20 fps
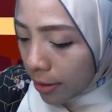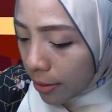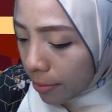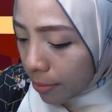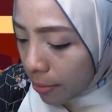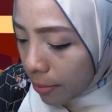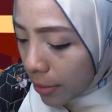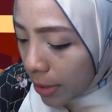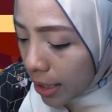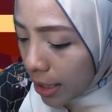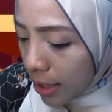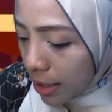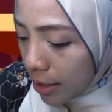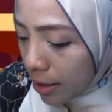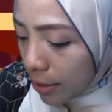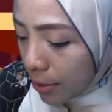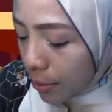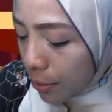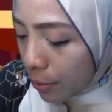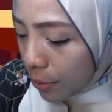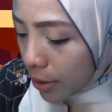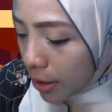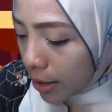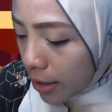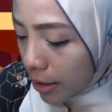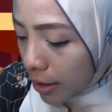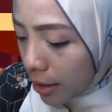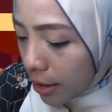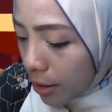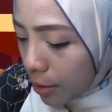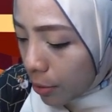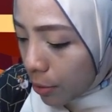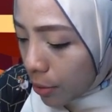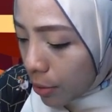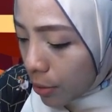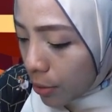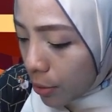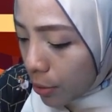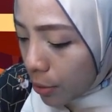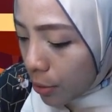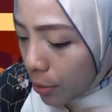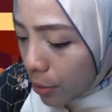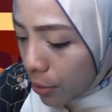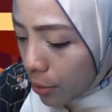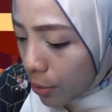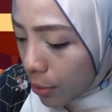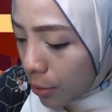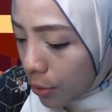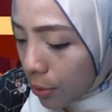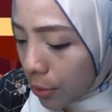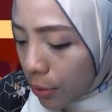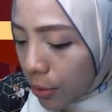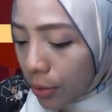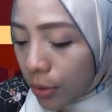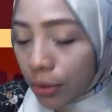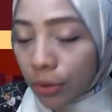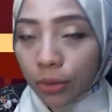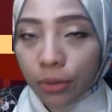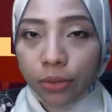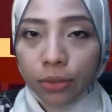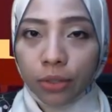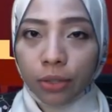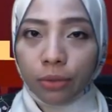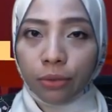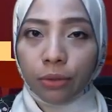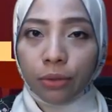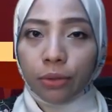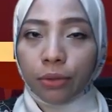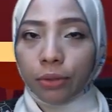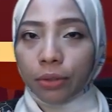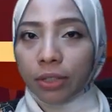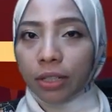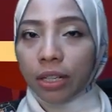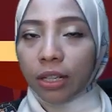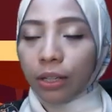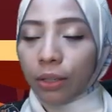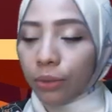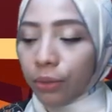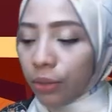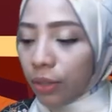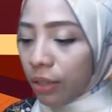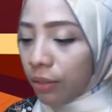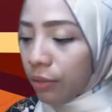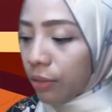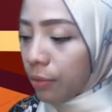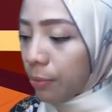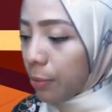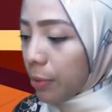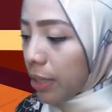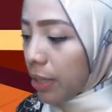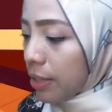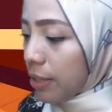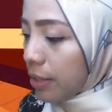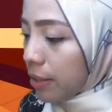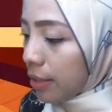minus 1 equals to 0. Now you have to press your